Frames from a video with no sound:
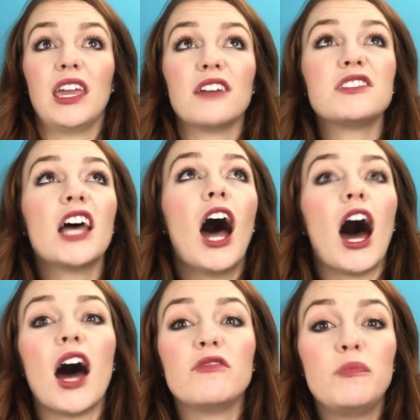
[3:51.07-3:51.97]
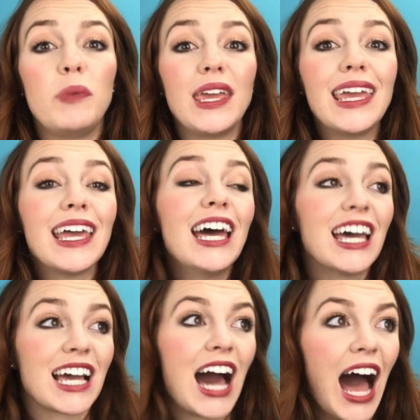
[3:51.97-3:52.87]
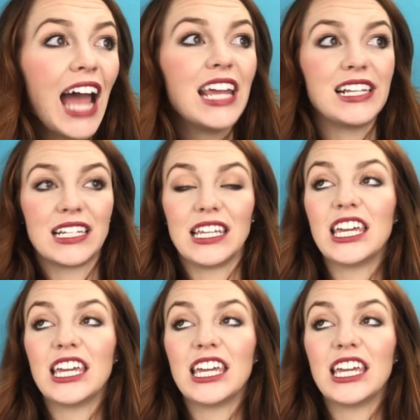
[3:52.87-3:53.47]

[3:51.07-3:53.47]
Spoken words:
gifts of being kind,